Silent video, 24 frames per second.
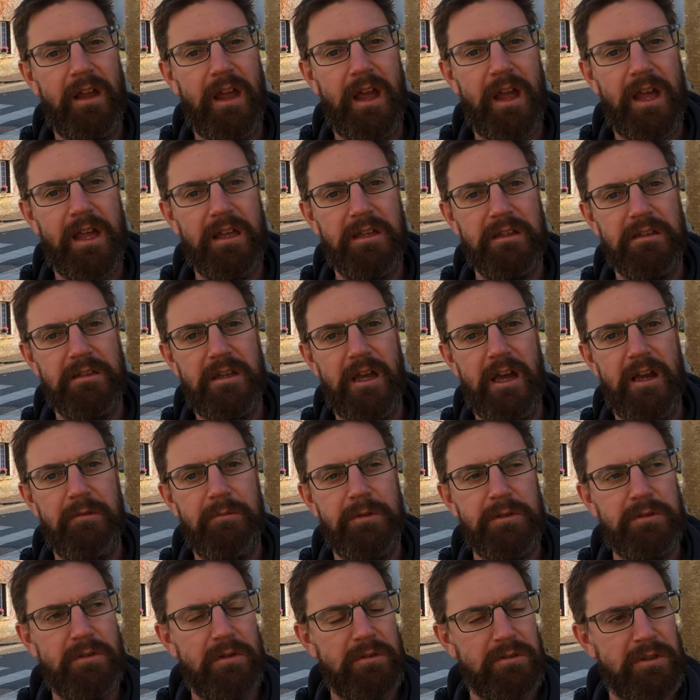and
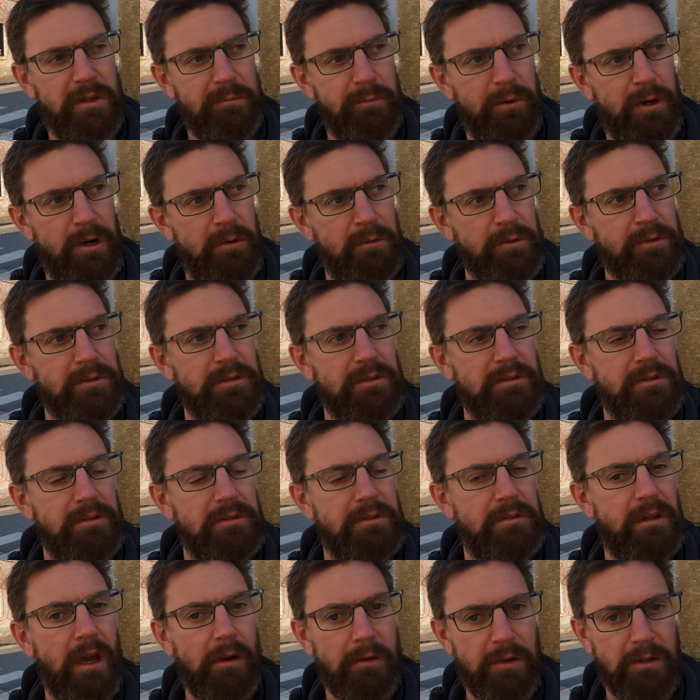um, it's not somewhere I was
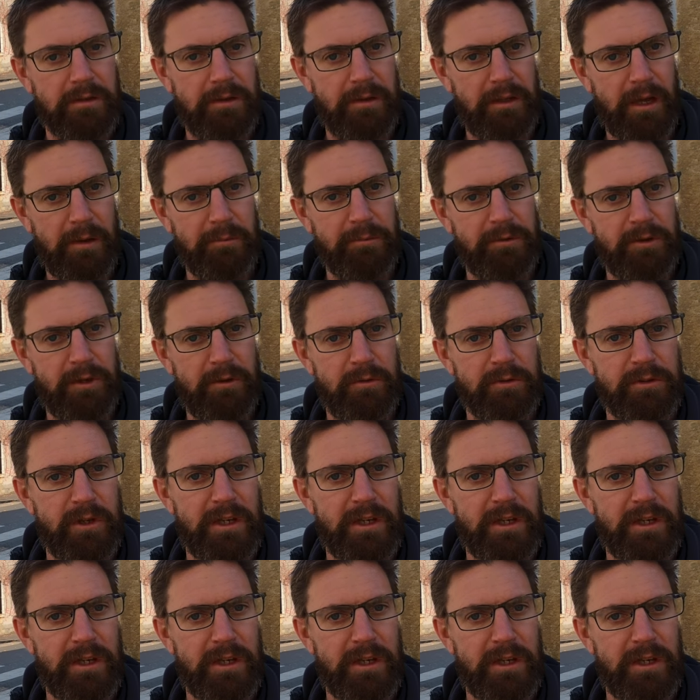going to come to.